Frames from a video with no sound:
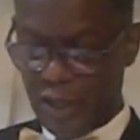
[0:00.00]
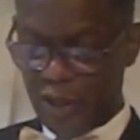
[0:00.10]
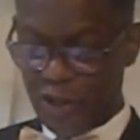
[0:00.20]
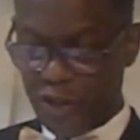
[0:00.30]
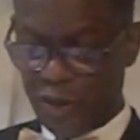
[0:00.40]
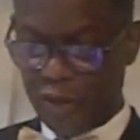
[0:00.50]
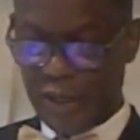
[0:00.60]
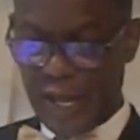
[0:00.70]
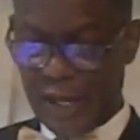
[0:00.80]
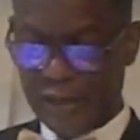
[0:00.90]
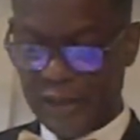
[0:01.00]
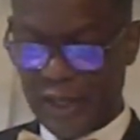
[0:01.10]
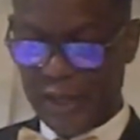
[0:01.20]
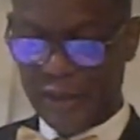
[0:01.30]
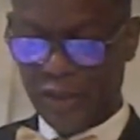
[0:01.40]
Surely
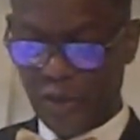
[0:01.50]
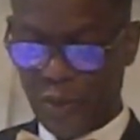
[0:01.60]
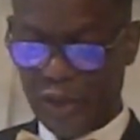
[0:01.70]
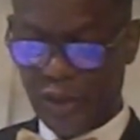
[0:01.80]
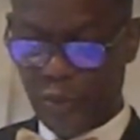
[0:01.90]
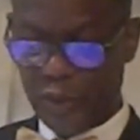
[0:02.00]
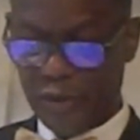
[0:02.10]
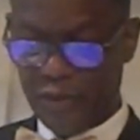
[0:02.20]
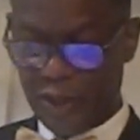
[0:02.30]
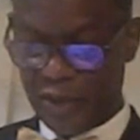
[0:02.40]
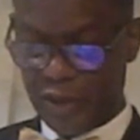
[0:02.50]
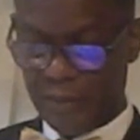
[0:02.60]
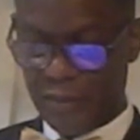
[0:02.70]
hindsight is 20/20 vision.